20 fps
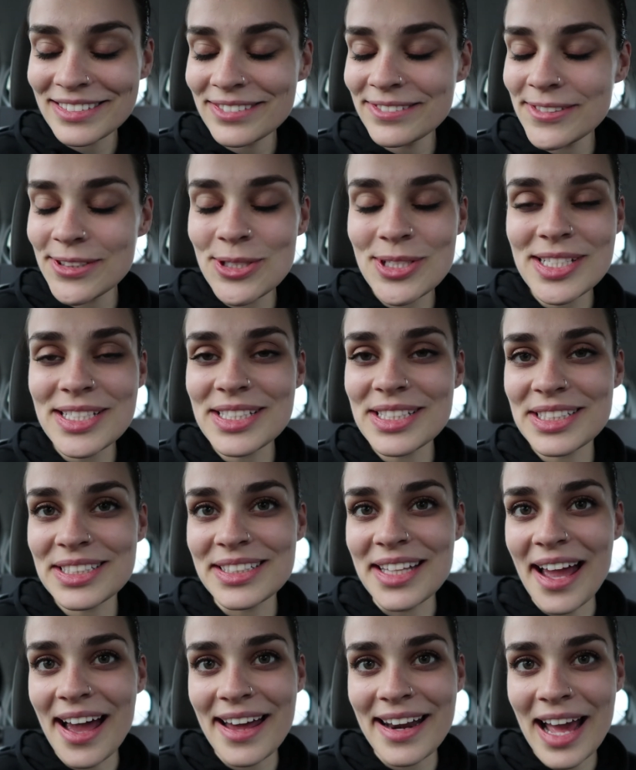
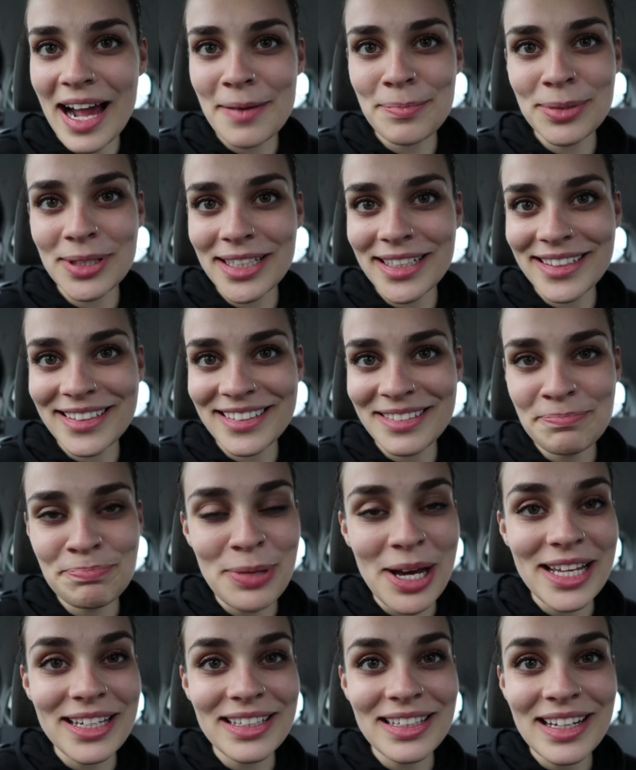Fuji's not happening,
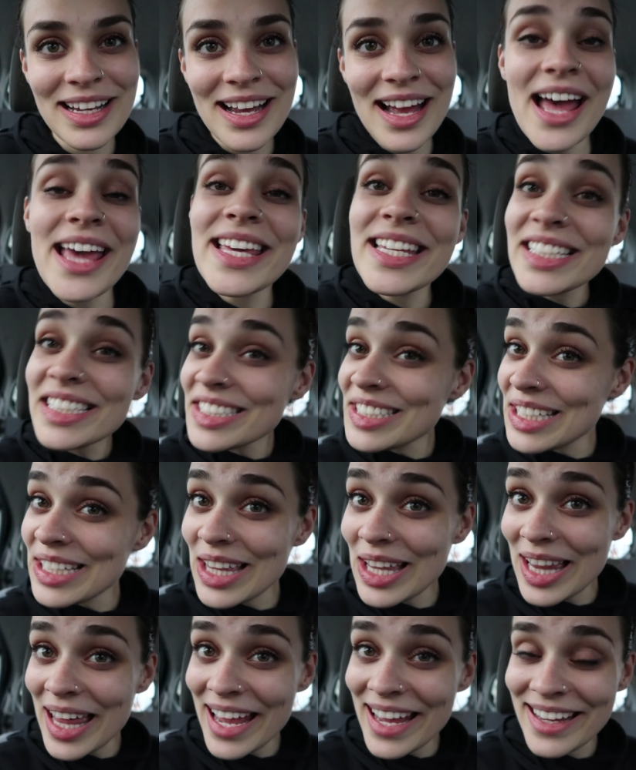but I get to see
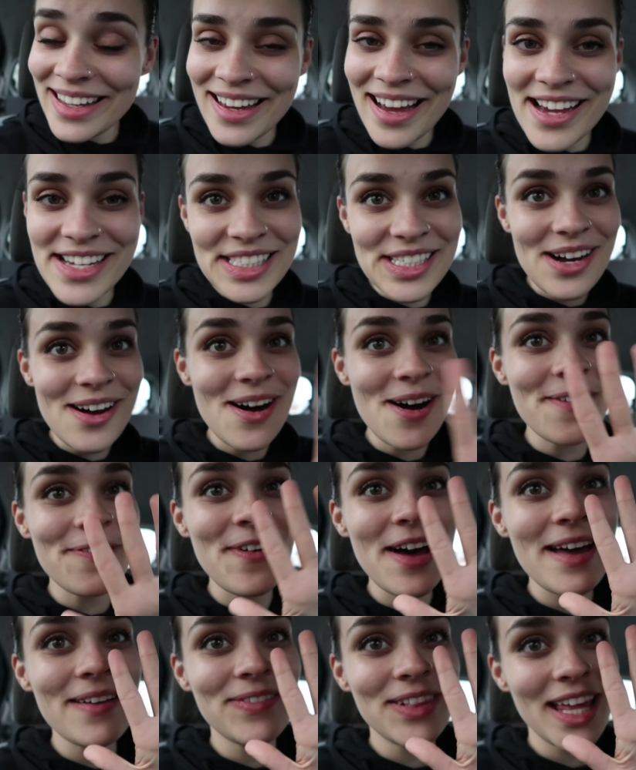the lake. I saw all
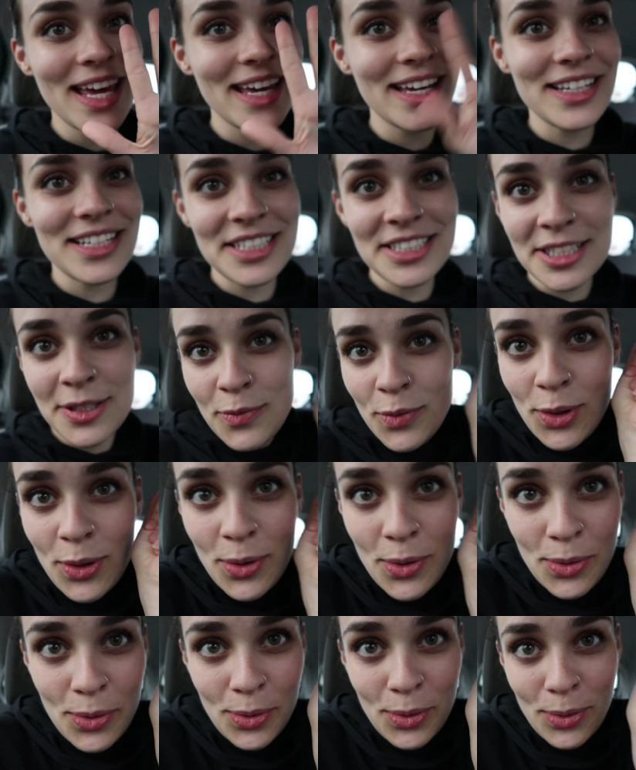5 lakes,
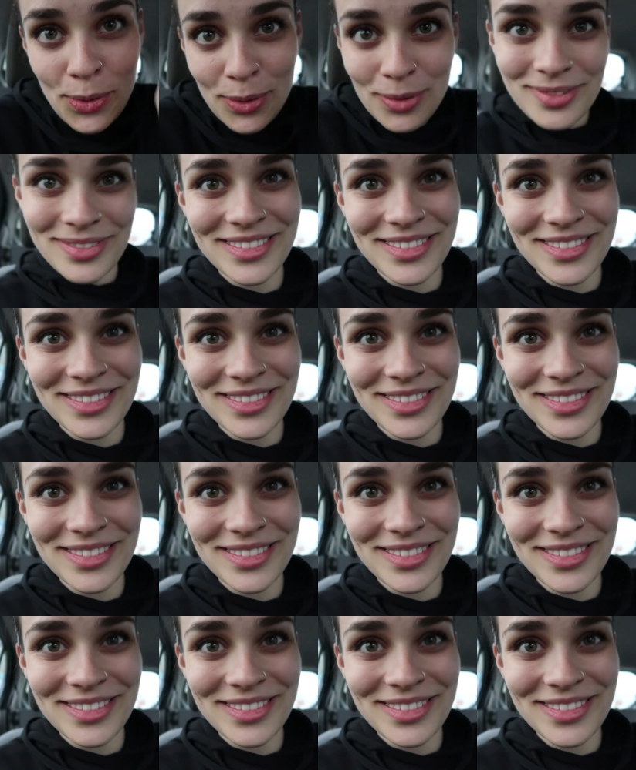woo!